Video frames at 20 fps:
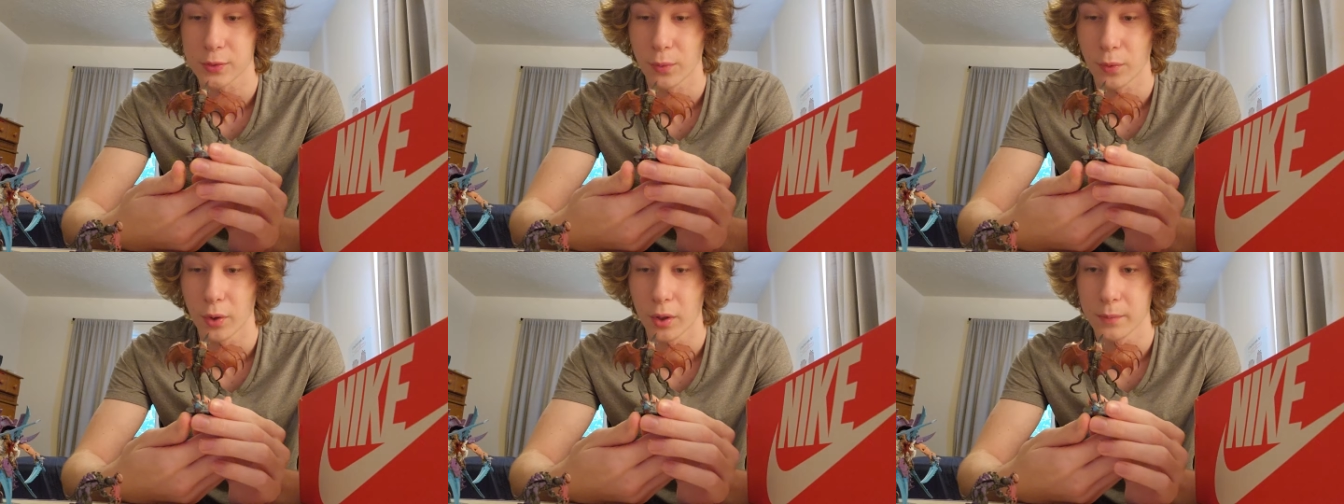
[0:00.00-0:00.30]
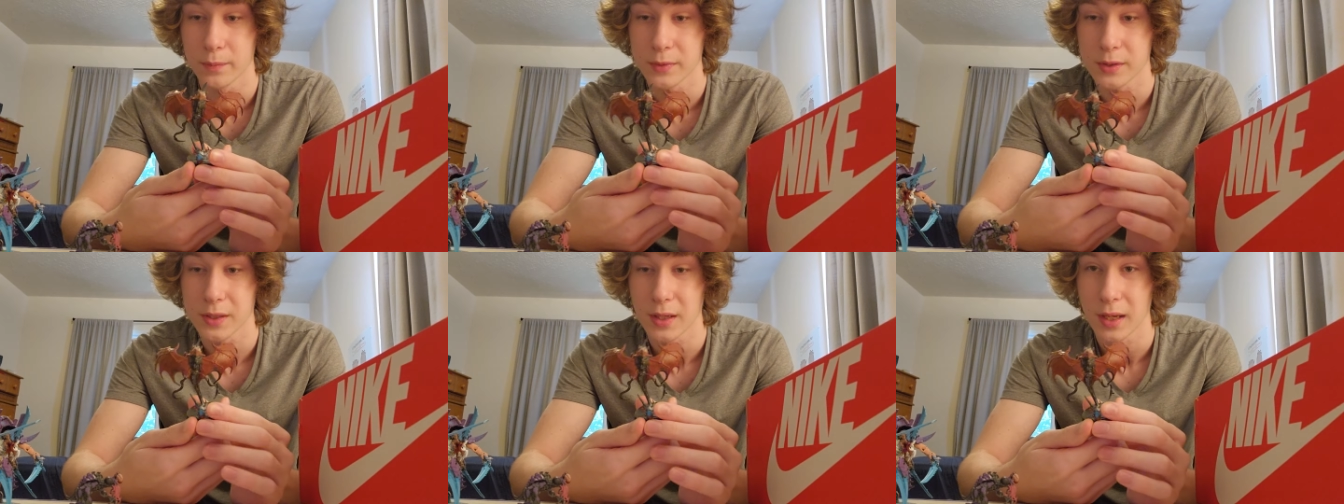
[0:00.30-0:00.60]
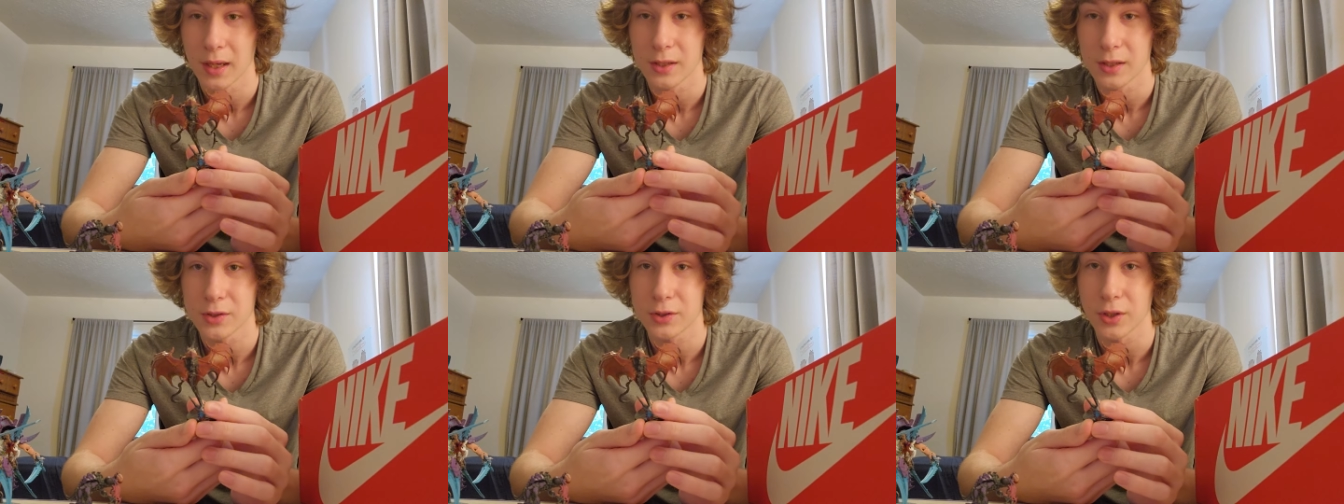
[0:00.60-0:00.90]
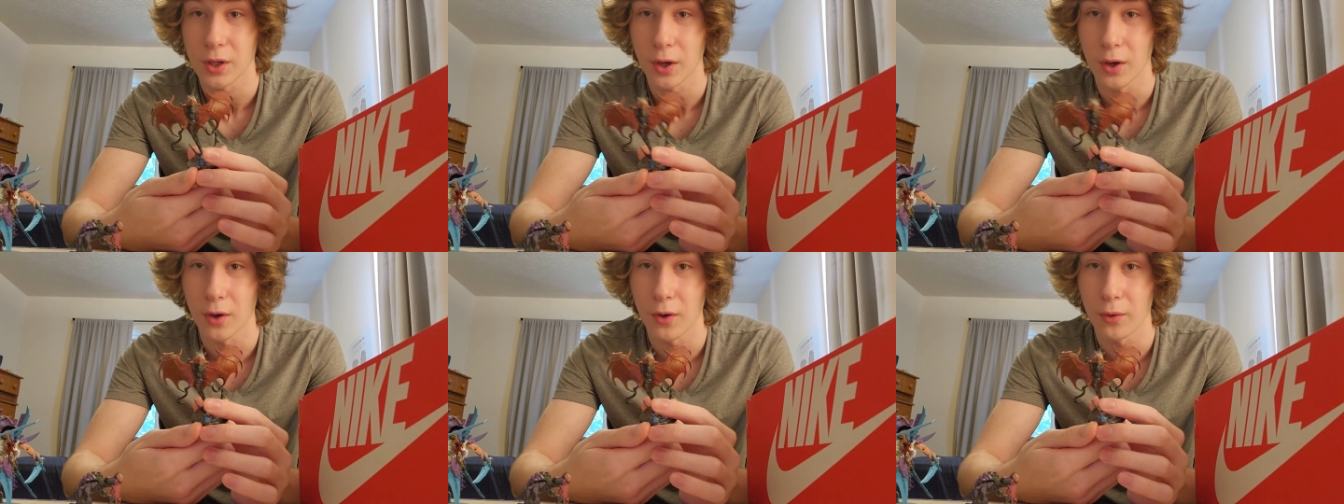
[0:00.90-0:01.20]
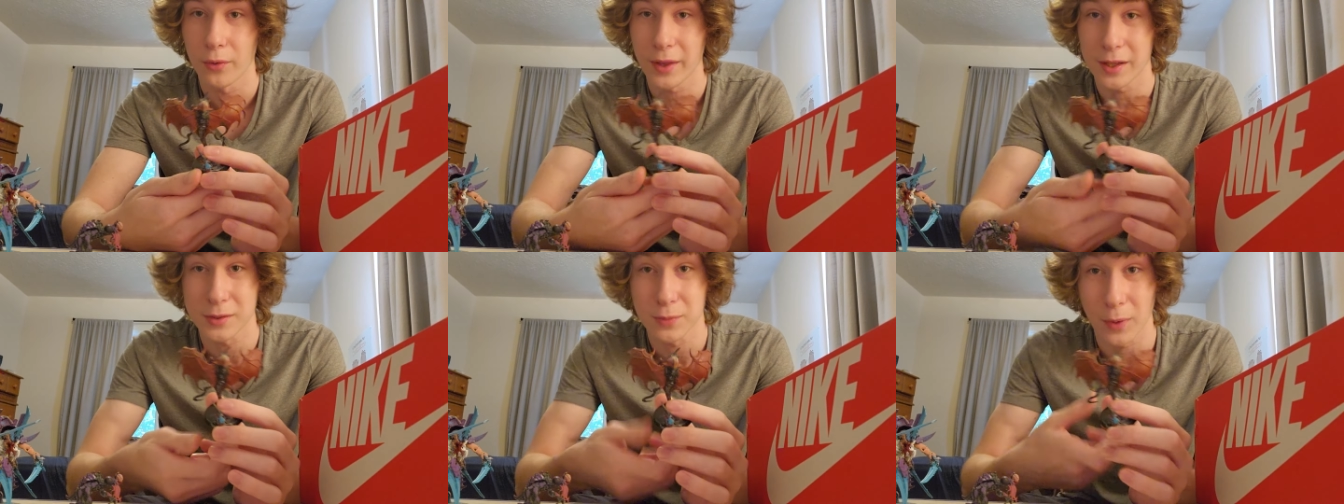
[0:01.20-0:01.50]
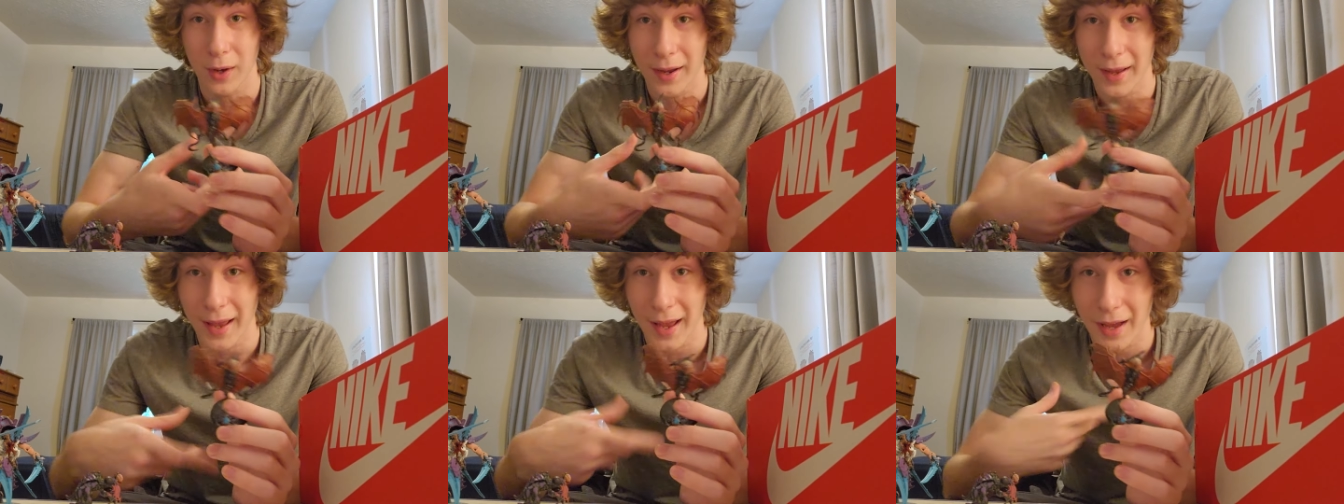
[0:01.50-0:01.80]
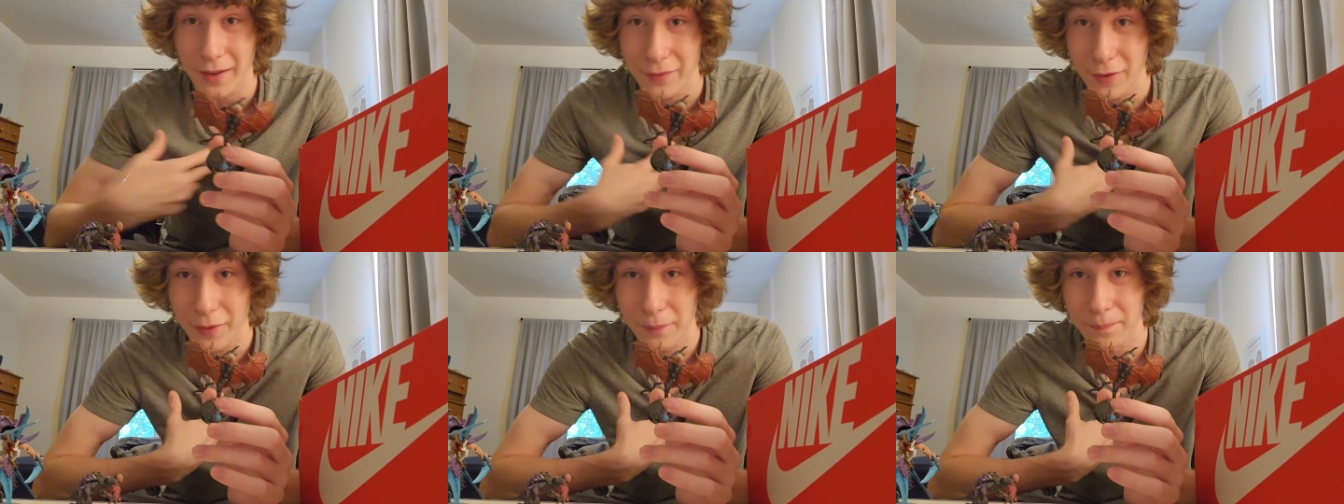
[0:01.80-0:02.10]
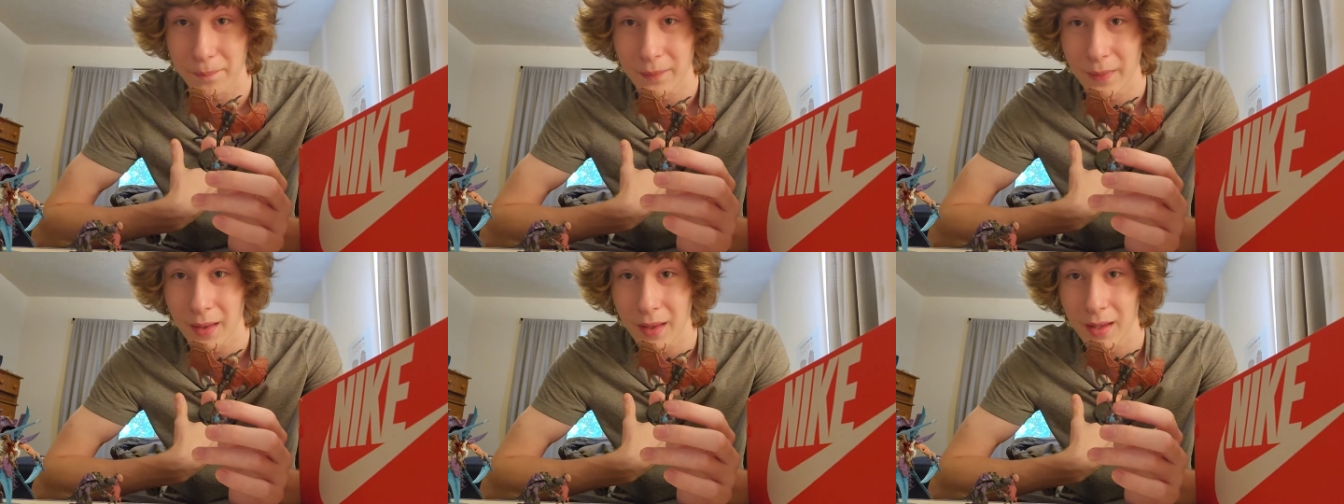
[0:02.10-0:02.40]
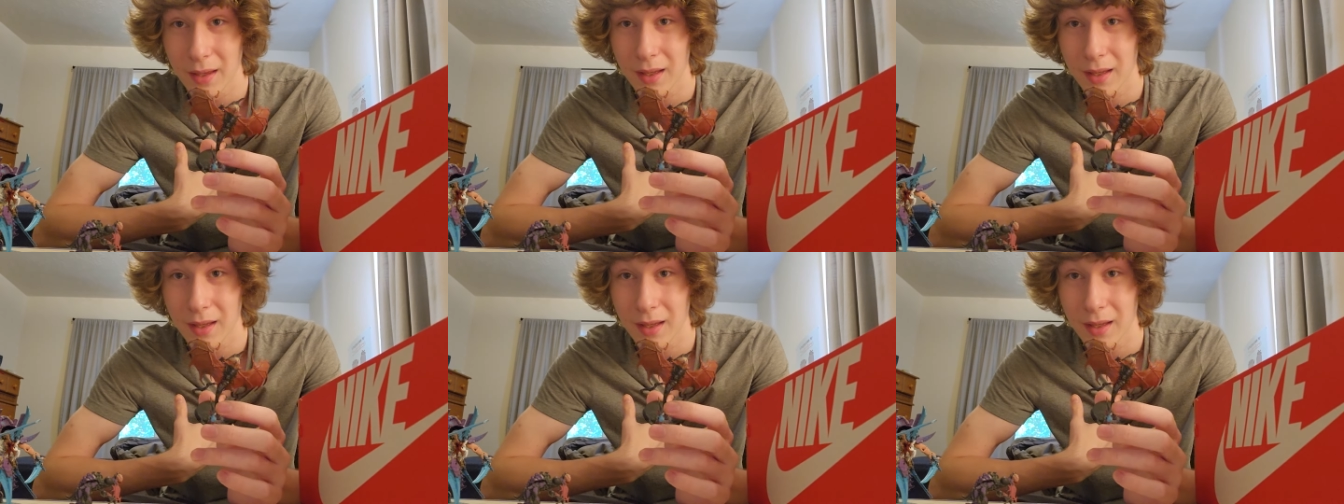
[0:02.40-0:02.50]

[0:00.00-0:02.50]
Swarms, so that's why I have him,